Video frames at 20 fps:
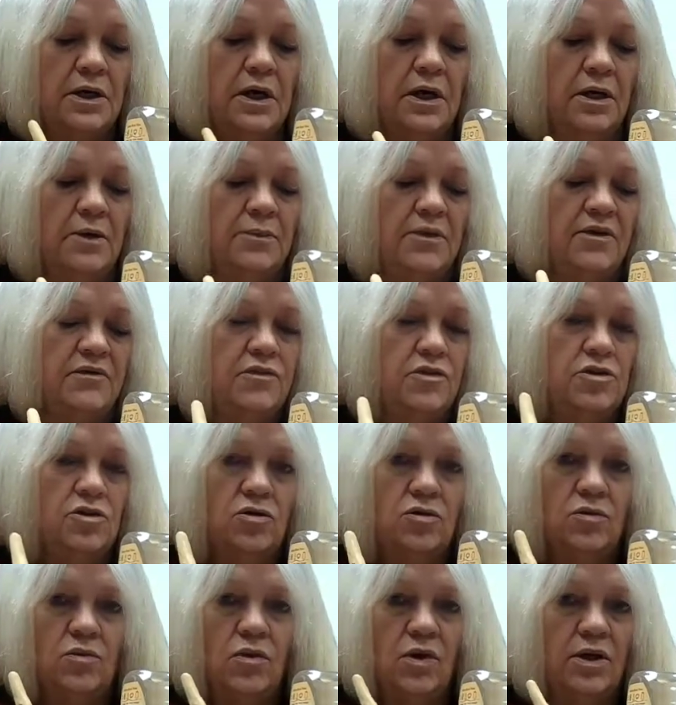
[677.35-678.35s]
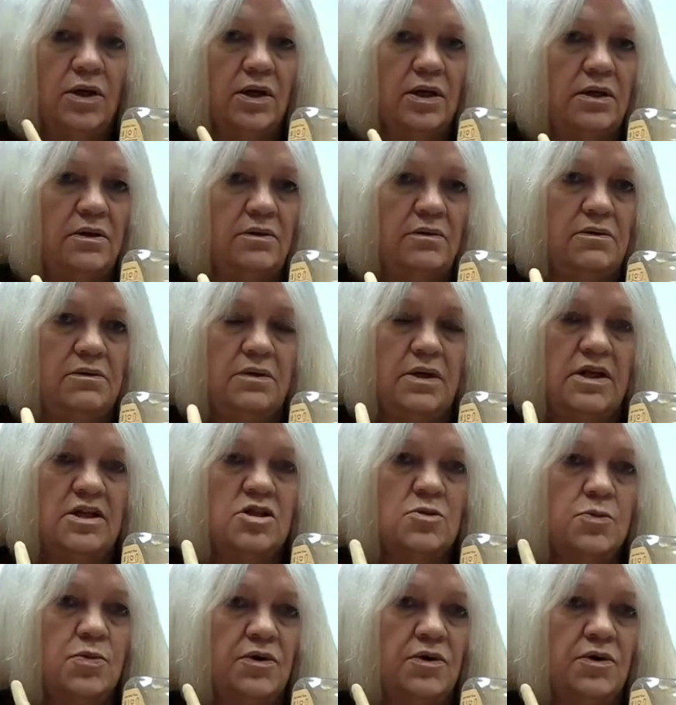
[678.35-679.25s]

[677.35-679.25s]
If you don't want it as